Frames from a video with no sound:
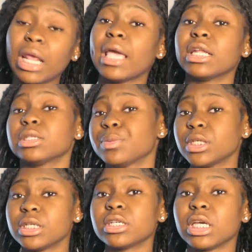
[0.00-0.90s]
And it's pretty
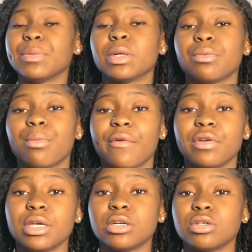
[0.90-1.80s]
good keeping up with my
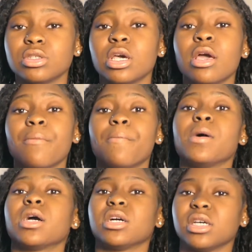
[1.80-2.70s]
videos
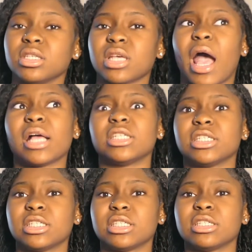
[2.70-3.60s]
because I
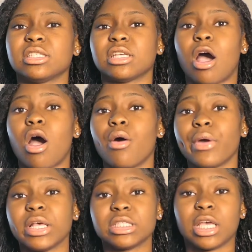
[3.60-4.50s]
just
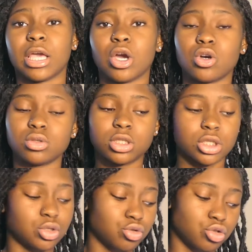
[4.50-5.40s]
always can't go to
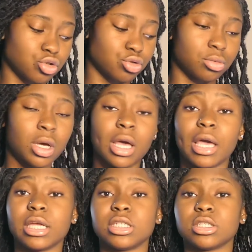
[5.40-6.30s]
YouTube
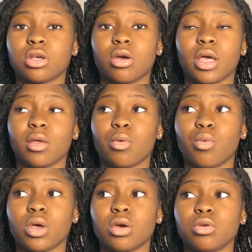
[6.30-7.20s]
and just, okay,
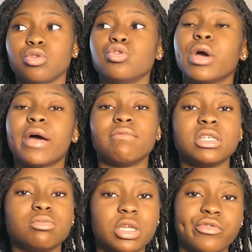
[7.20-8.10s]
well, you have
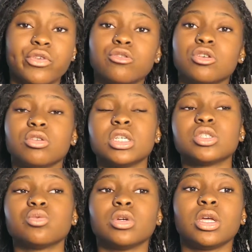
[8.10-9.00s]
this many views on
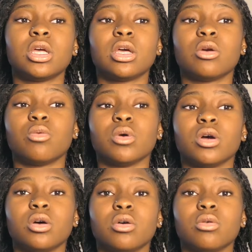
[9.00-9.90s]
this one,
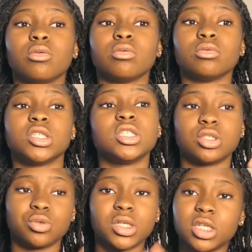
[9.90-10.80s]
well, Jesus,
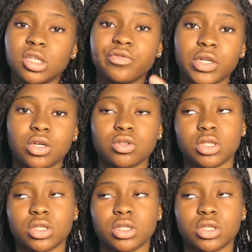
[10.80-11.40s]
where are the other videos?